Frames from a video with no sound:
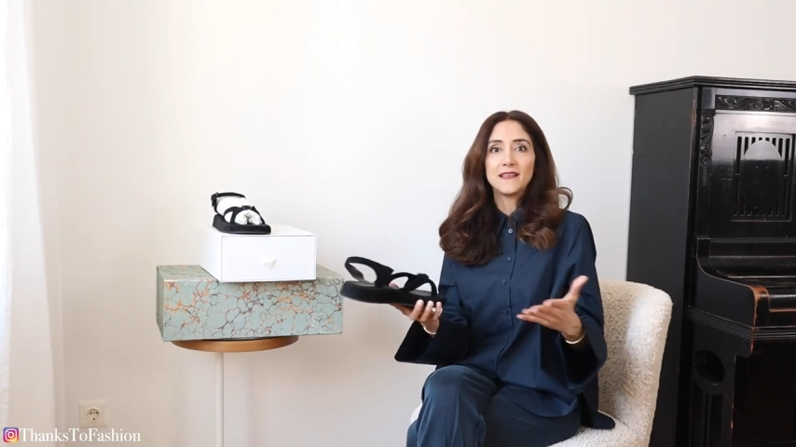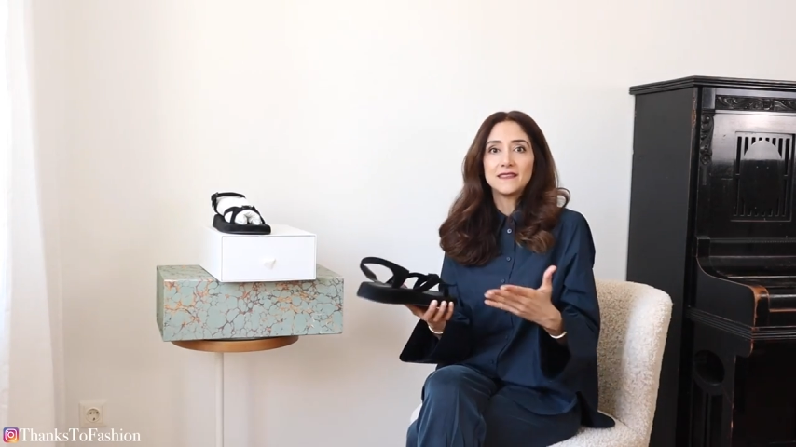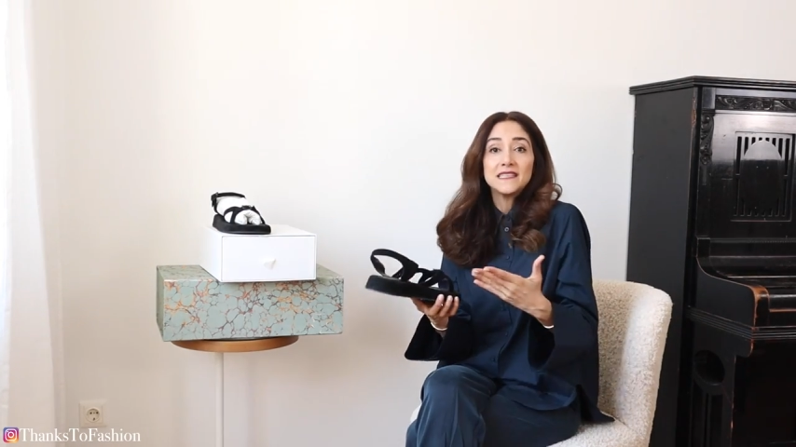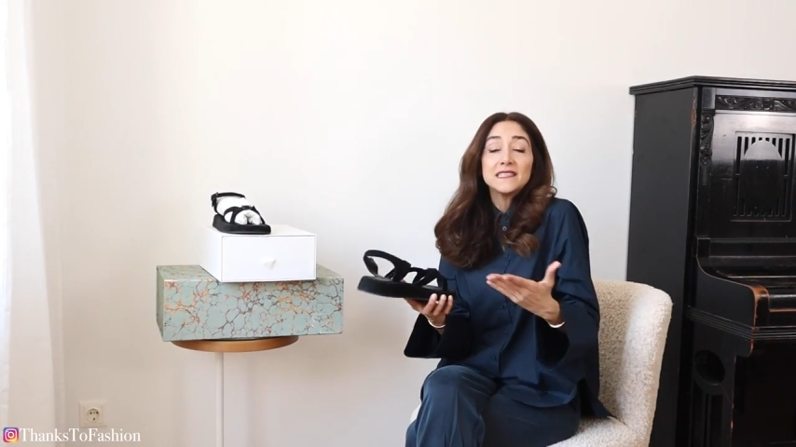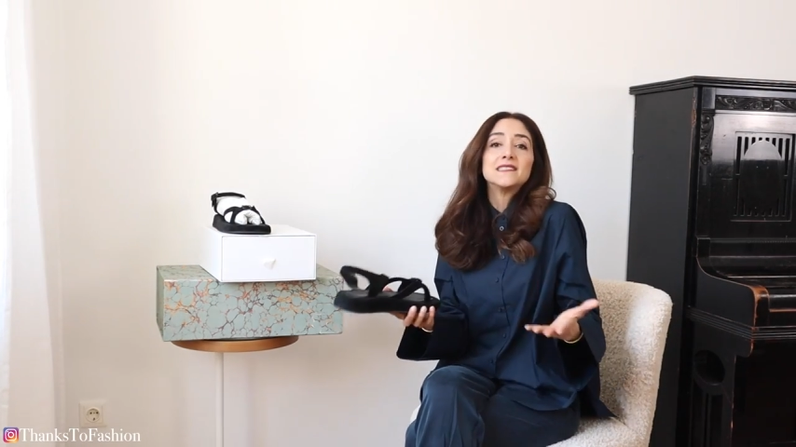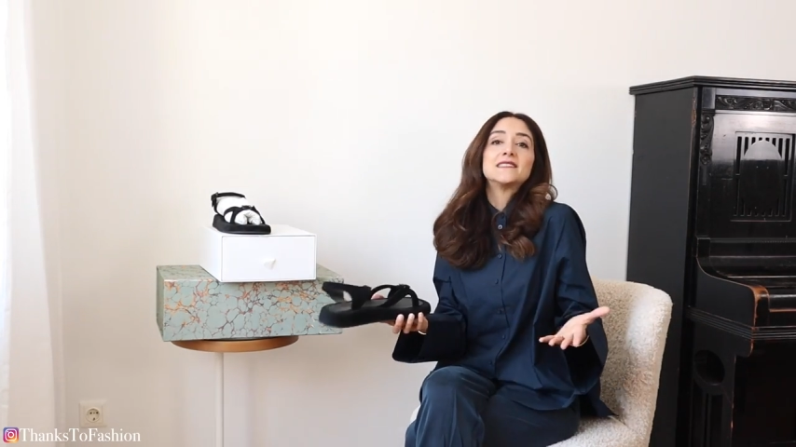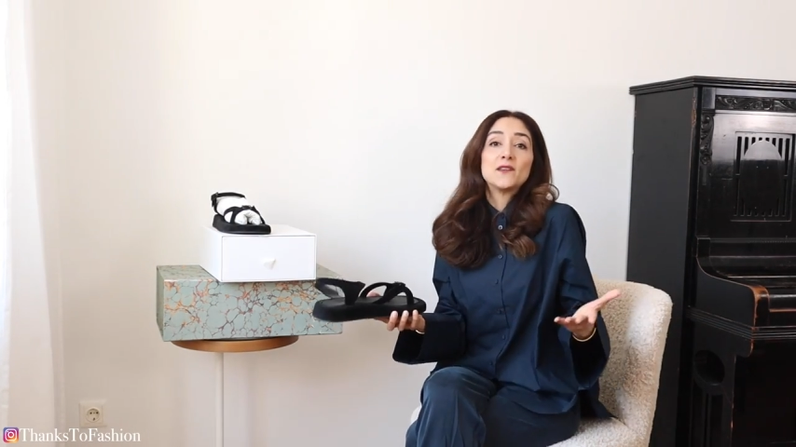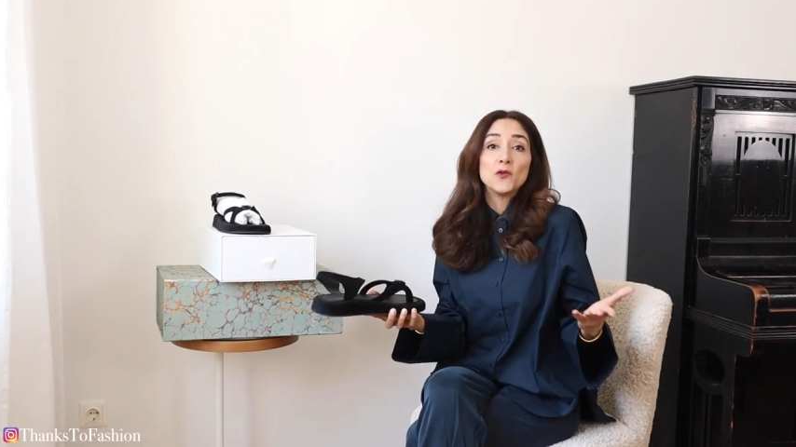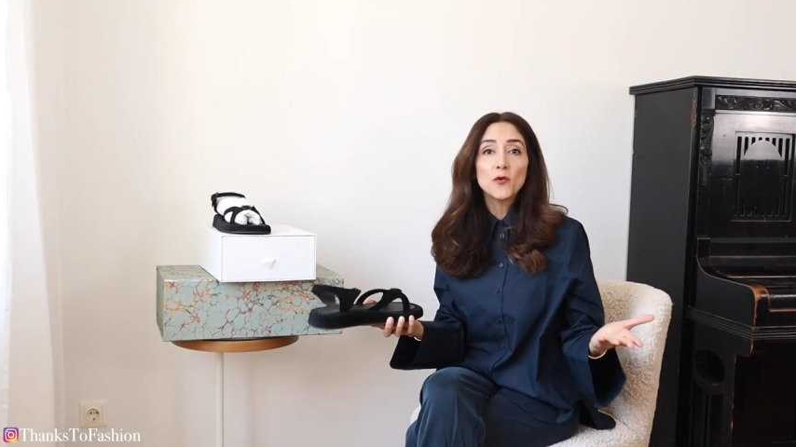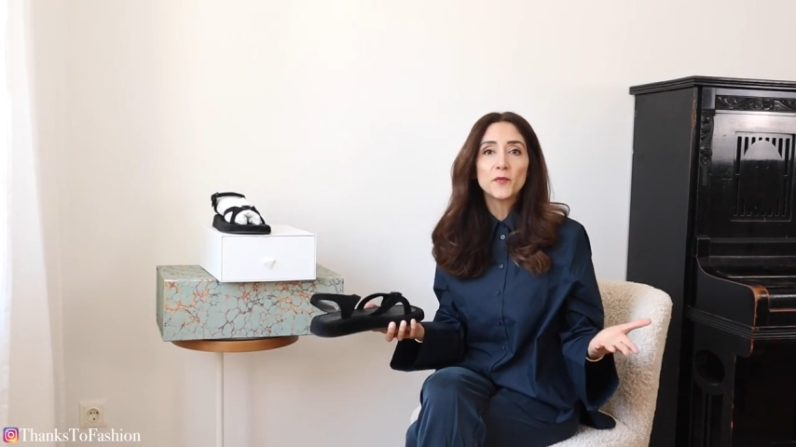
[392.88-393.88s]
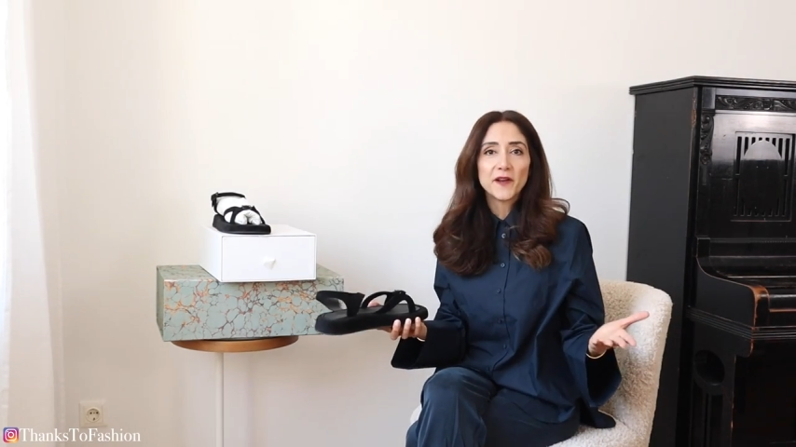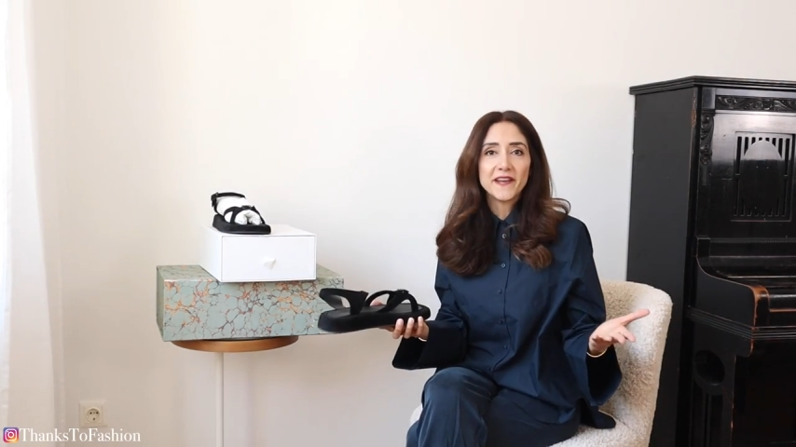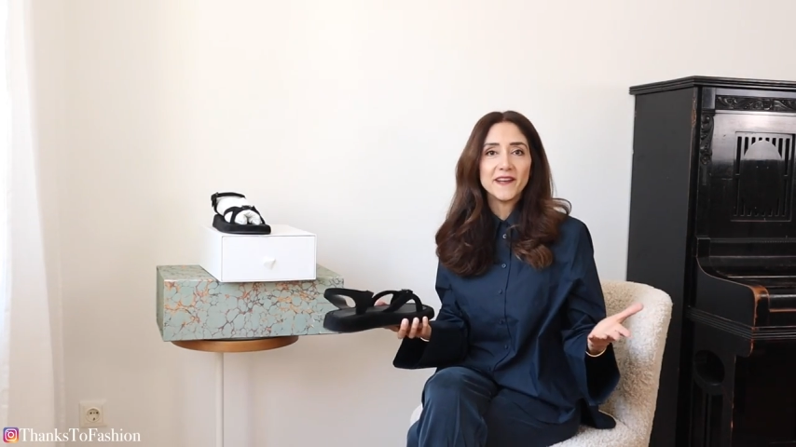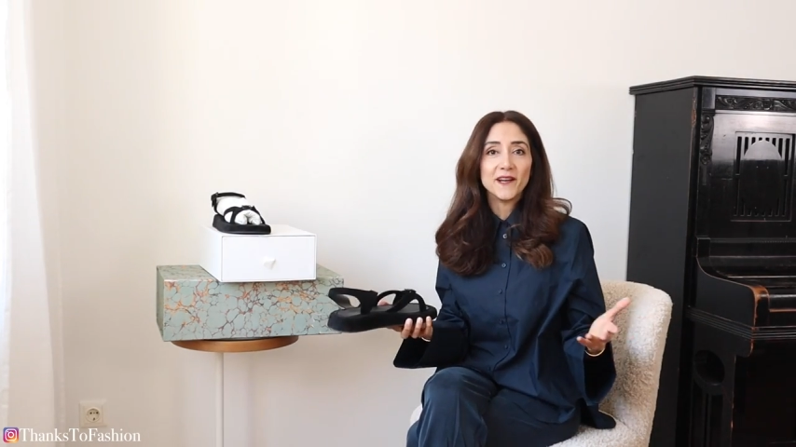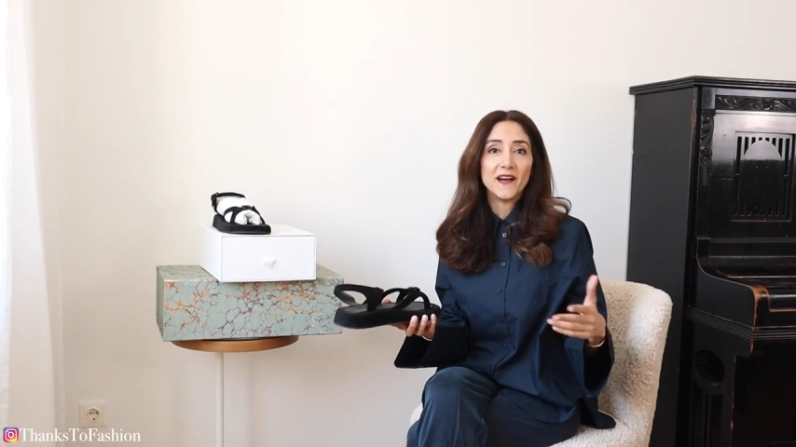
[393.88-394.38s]
this is a
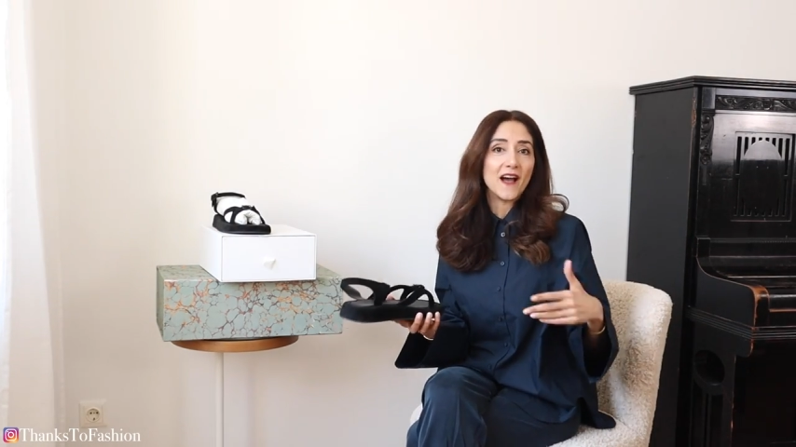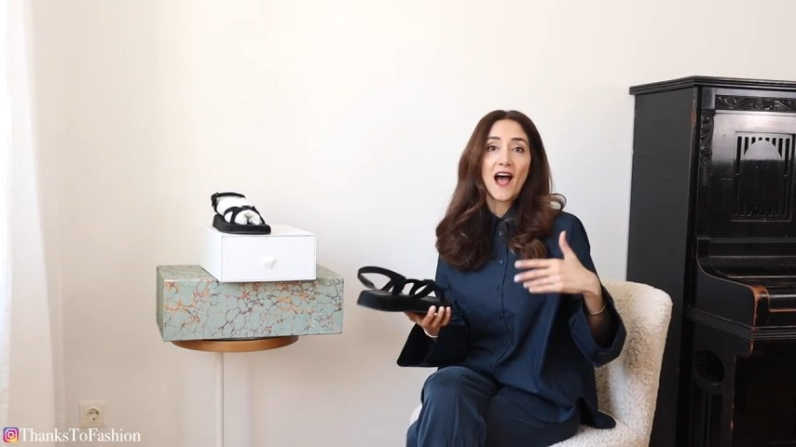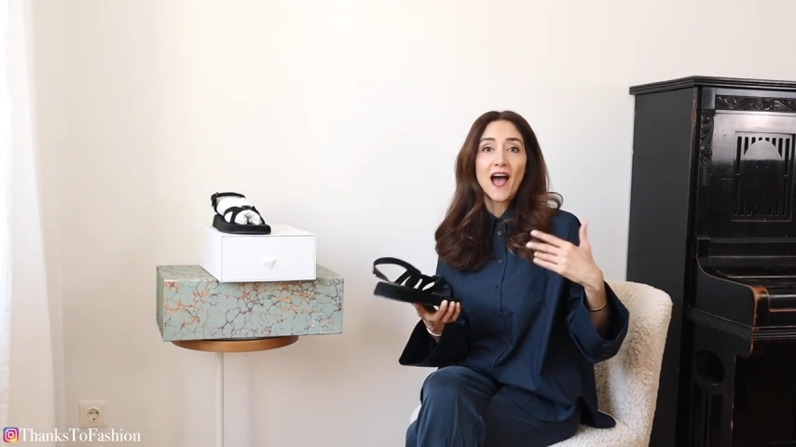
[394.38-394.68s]
no-brainer,